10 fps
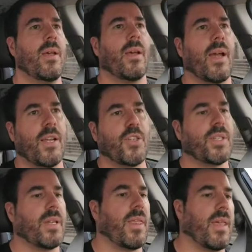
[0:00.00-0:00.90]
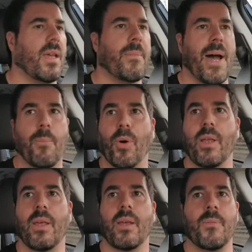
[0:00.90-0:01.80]
consciously think about
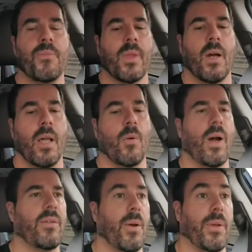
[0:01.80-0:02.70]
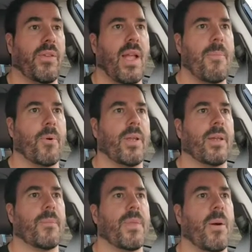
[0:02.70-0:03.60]
breathing, otherwise I would stop
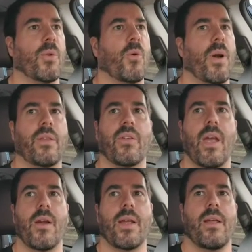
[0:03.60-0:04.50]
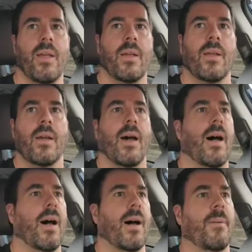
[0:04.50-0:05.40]
breathing. That was quite scary.
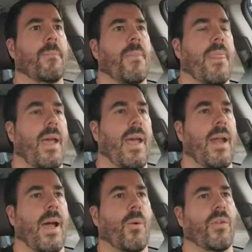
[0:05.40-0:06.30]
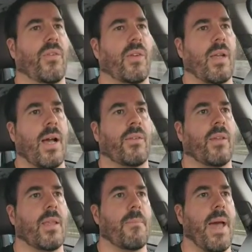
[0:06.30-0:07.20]
And I was
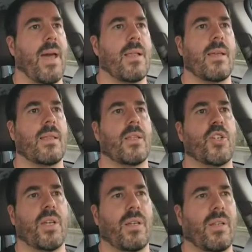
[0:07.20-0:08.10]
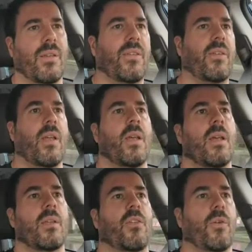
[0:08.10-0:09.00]
constantly battling the chills
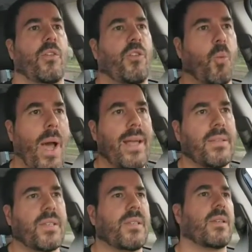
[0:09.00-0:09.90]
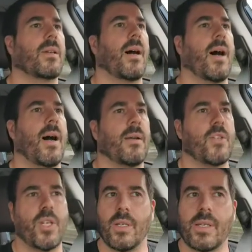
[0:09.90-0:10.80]
to sweats,
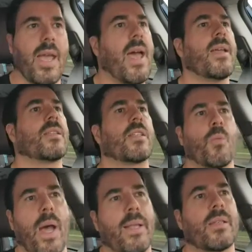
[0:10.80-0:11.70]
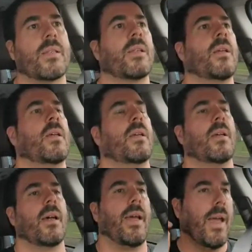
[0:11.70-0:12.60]
chills again, sweats,
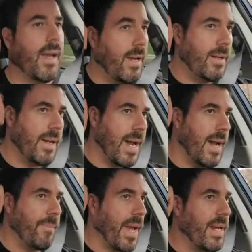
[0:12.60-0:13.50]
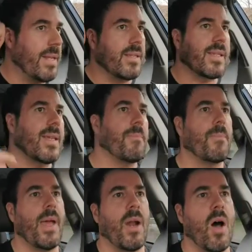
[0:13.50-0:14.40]
and I didn't sleep
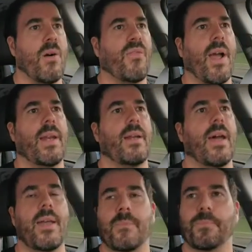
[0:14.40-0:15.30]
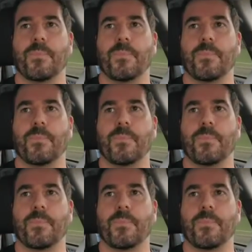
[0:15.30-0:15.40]
at all Friday night,